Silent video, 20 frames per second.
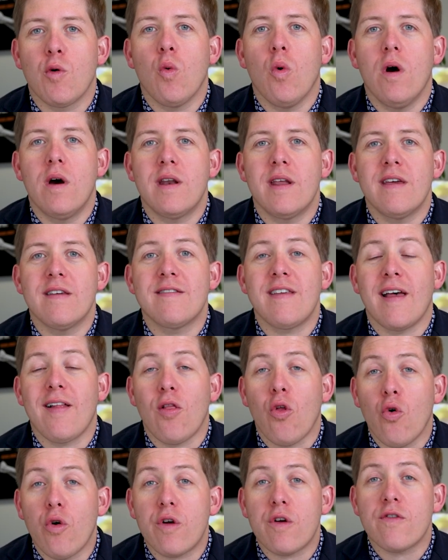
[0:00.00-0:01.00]
1 is that
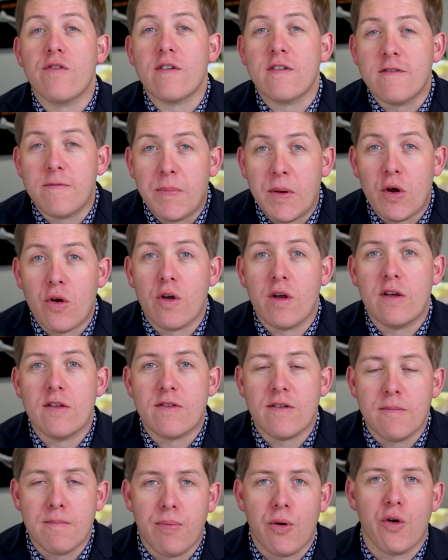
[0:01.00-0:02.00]
lawyer's
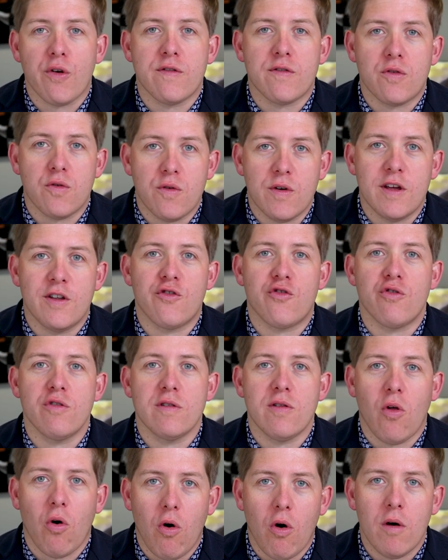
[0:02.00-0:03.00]
experience in personal injury
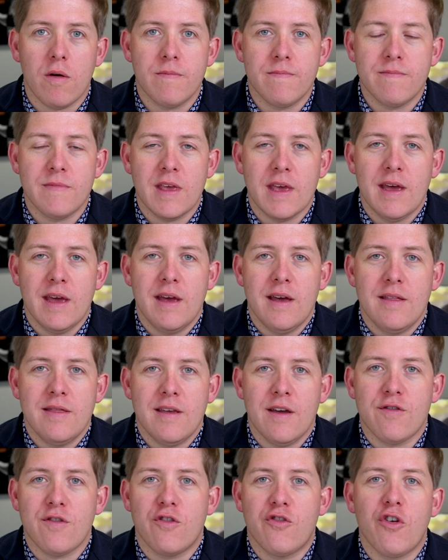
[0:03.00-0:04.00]
law.
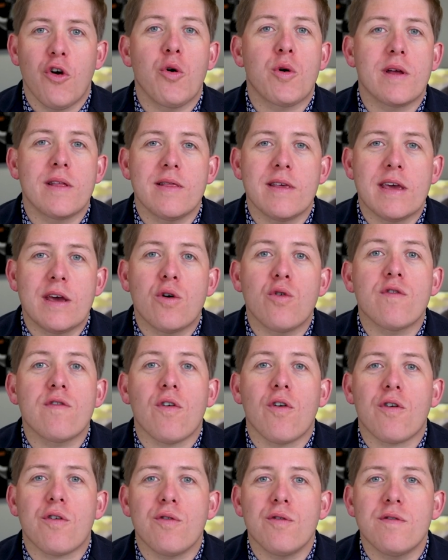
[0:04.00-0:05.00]
There's a joke in legal
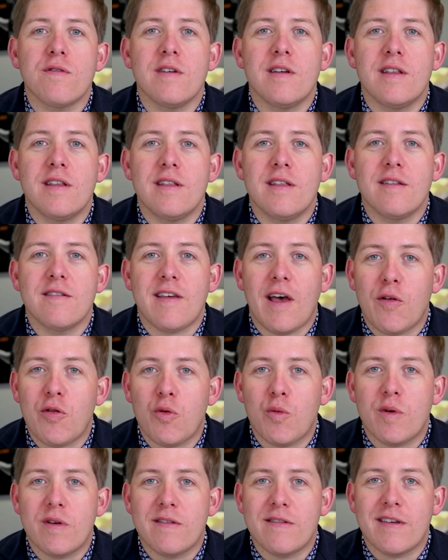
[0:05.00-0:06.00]
circles in South
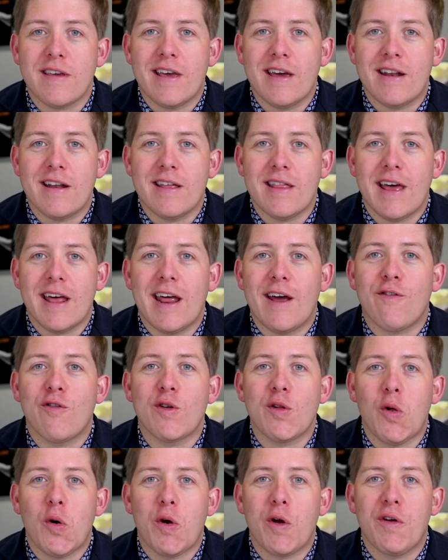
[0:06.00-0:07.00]
Louisiana that every
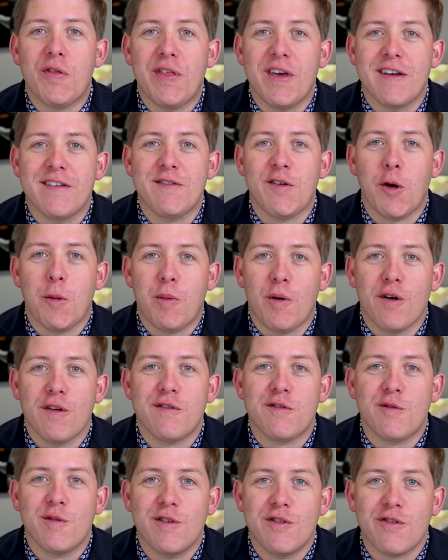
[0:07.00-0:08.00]
lawyer thinks they're a
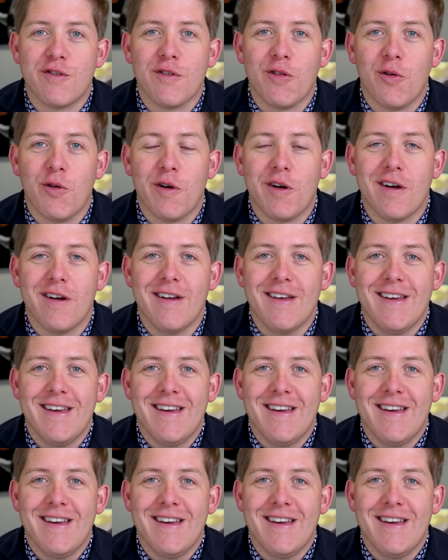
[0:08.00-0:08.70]
personal injury lawyer,